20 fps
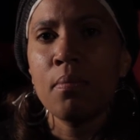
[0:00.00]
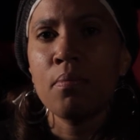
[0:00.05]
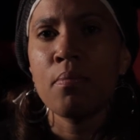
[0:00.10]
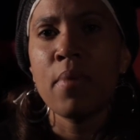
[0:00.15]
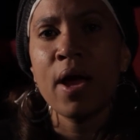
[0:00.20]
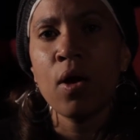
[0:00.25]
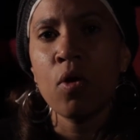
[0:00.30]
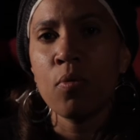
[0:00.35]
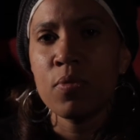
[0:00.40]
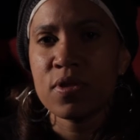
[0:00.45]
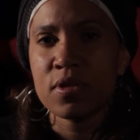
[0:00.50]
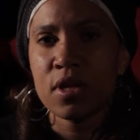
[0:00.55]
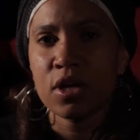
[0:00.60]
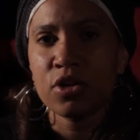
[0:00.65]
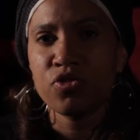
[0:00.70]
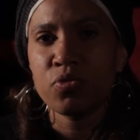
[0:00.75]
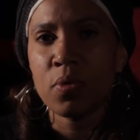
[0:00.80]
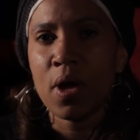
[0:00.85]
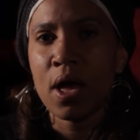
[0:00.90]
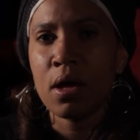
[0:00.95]
my
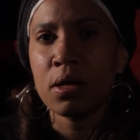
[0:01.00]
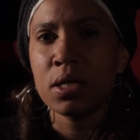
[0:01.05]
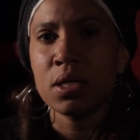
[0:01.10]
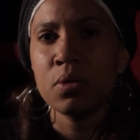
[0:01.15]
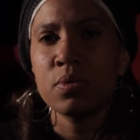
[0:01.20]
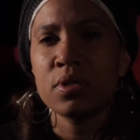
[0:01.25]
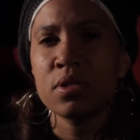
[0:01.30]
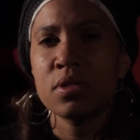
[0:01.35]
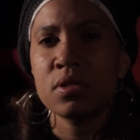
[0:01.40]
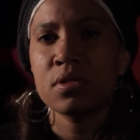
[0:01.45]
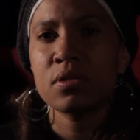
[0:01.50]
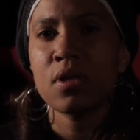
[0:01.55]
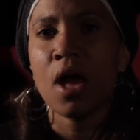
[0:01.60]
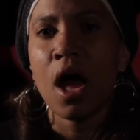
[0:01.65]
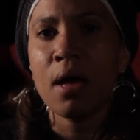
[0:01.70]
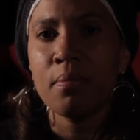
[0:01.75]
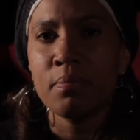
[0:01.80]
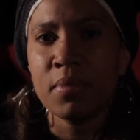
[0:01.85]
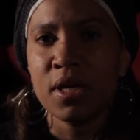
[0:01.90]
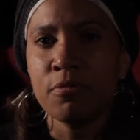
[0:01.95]
homosexuality would
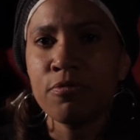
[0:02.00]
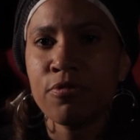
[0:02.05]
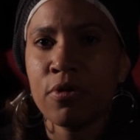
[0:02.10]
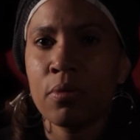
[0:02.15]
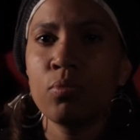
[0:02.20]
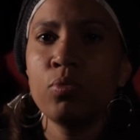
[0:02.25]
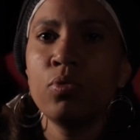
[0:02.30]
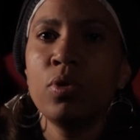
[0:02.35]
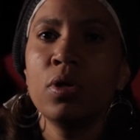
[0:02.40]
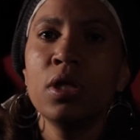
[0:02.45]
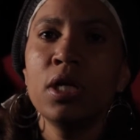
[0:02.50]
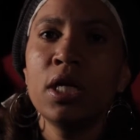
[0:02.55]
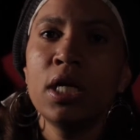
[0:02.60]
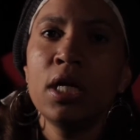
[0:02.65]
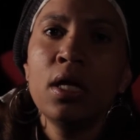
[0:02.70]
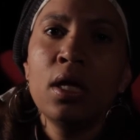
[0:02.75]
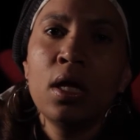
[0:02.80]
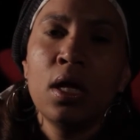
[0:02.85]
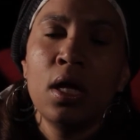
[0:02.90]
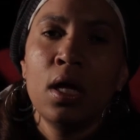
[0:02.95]
stop me from really